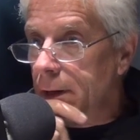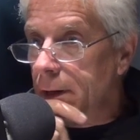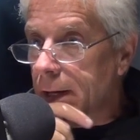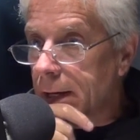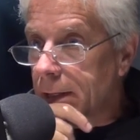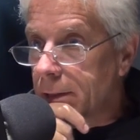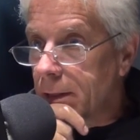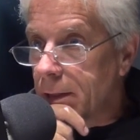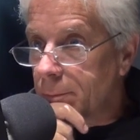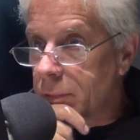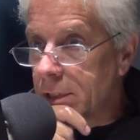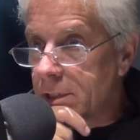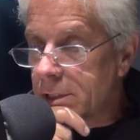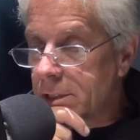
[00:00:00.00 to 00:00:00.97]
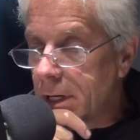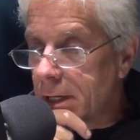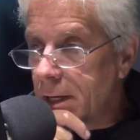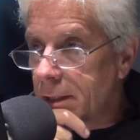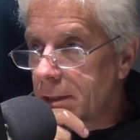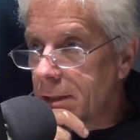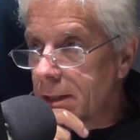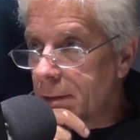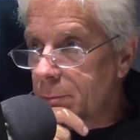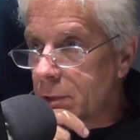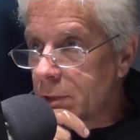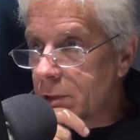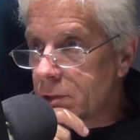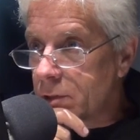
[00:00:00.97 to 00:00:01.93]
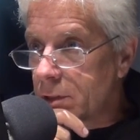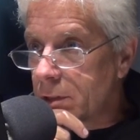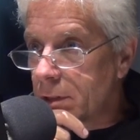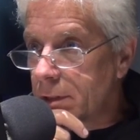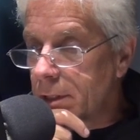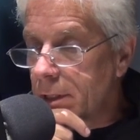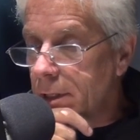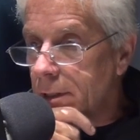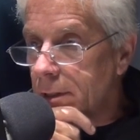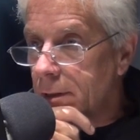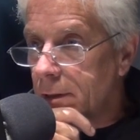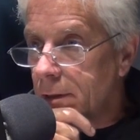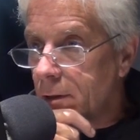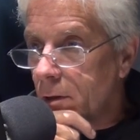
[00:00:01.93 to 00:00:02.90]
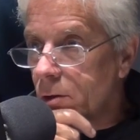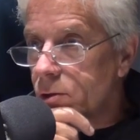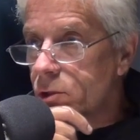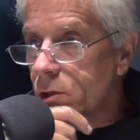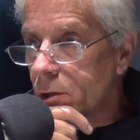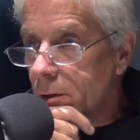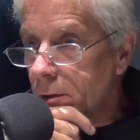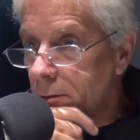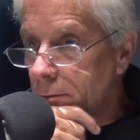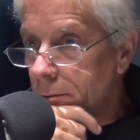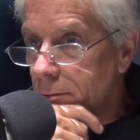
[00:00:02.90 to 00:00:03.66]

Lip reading: And please sign on to that petition and urge your,